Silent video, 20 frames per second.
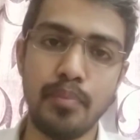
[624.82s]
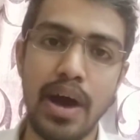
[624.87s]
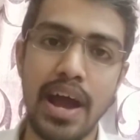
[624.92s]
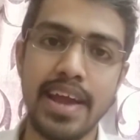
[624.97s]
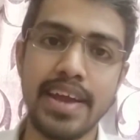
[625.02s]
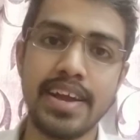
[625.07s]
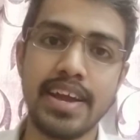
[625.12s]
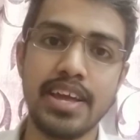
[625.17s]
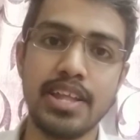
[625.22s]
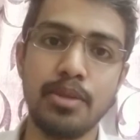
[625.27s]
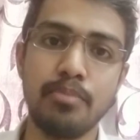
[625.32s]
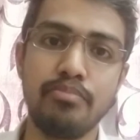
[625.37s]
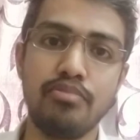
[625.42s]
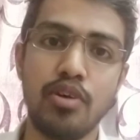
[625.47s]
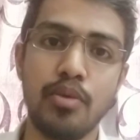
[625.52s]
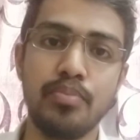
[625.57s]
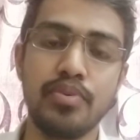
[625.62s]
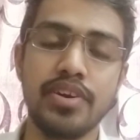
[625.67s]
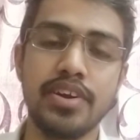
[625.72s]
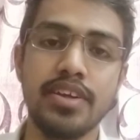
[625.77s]
buying any
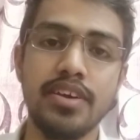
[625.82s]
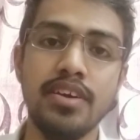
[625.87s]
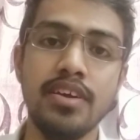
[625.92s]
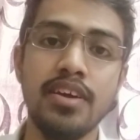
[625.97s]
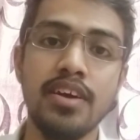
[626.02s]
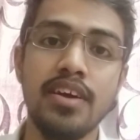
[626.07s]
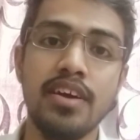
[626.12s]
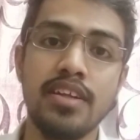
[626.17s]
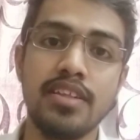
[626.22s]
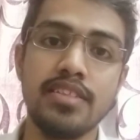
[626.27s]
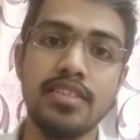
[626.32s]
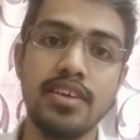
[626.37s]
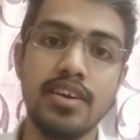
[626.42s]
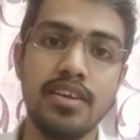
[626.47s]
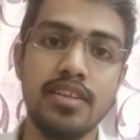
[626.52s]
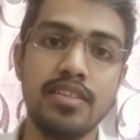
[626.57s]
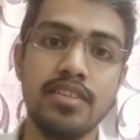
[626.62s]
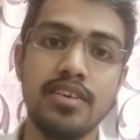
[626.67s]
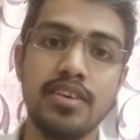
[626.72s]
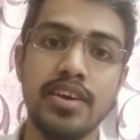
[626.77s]
property,
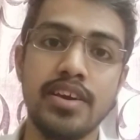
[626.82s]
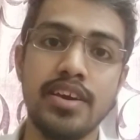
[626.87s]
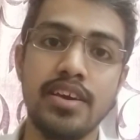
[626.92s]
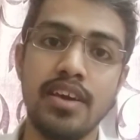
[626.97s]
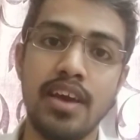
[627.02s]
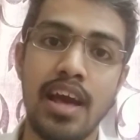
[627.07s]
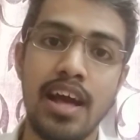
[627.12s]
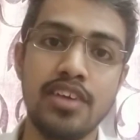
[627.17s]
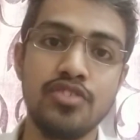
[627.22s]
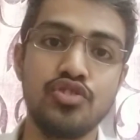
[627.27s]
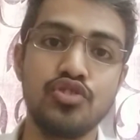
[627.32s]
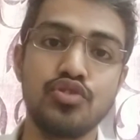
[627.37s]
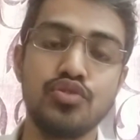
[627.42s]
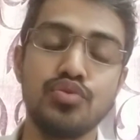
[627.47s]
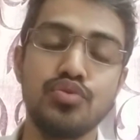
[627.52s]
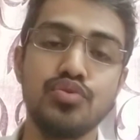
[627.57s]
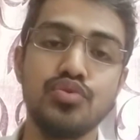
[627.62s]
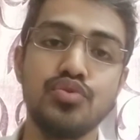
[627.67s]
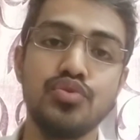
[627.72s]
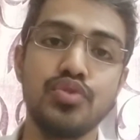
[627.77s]
then he has
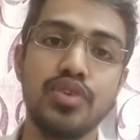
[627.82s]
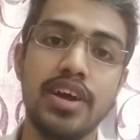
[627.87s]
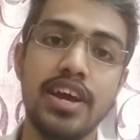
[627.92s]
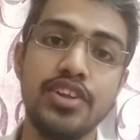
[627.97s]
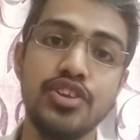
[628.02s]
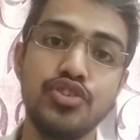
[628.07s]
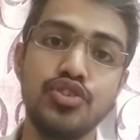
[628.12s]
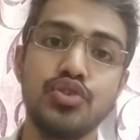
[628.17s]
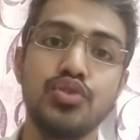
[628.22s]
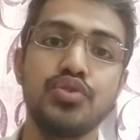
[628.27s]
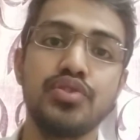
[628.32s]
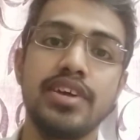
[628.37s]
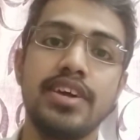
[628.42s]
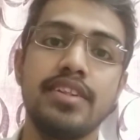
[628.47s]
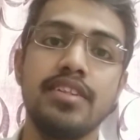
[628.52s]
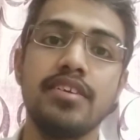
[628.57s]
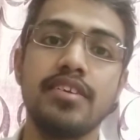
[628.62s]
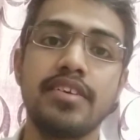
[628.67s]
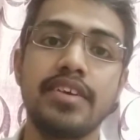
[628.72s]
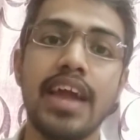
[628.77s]
to ensure
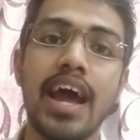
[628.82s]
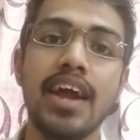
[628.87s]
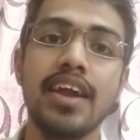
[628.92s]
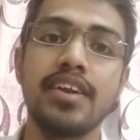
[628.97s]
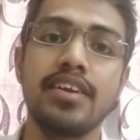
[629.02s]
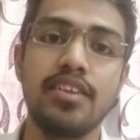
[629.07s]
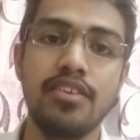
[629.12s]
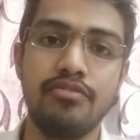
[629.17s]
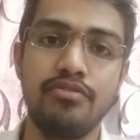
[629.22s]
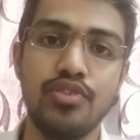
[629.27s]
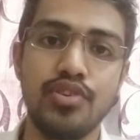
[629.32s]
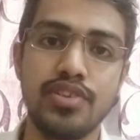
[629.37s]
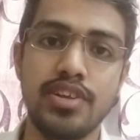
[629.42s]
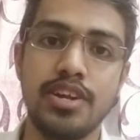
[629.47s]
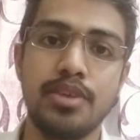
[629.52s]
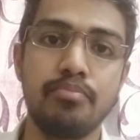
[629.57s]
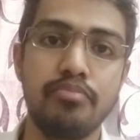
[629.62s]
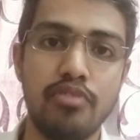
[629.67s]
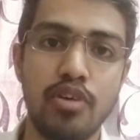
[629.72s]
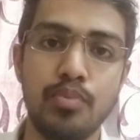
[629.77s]
that the title for
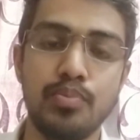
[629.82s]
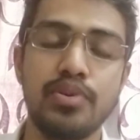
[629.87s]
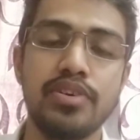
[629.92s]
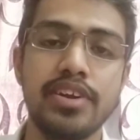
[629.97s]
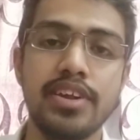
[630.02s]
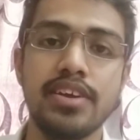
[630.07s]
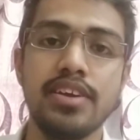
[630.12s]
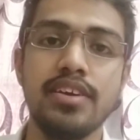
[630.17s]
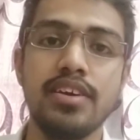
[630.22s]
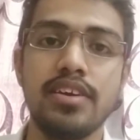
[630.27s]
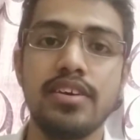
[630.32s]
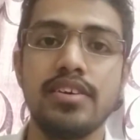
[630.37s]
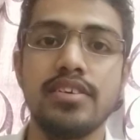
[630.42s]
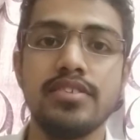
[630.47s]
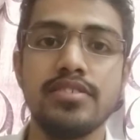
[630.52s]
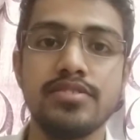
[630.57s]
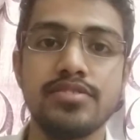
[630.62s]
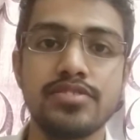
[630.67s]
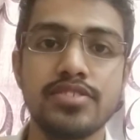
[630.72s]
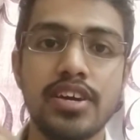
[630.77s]
that property
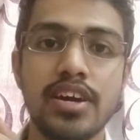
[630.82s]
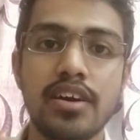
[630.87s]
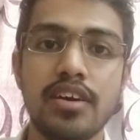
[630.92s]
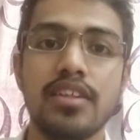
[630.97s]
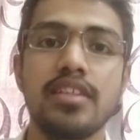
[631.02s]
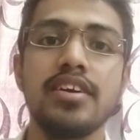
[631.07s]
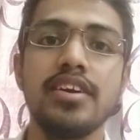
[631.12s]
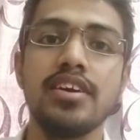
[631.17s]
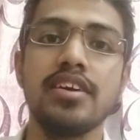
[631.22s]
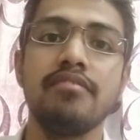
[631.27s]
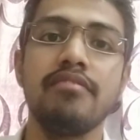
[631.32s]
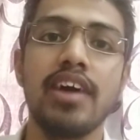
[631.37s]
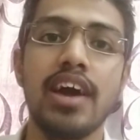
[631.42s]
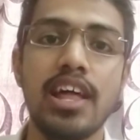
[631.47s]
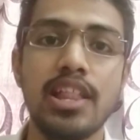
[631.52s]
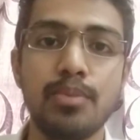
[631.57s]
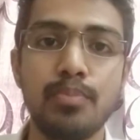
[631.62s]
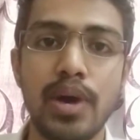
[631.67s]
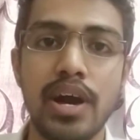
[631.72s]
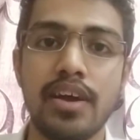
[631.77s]
is clear
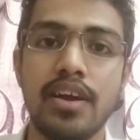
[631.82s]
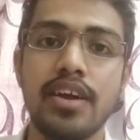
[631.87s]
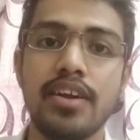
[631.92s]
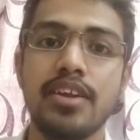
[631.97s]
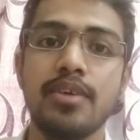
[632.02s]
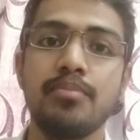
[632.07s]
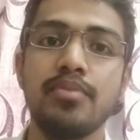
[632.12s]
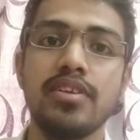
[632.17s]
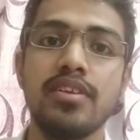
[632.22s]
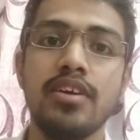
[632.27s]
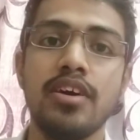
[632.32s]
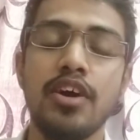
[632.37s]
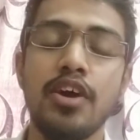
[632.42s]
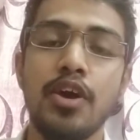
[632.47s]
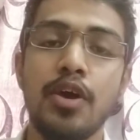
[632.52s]
and marketable,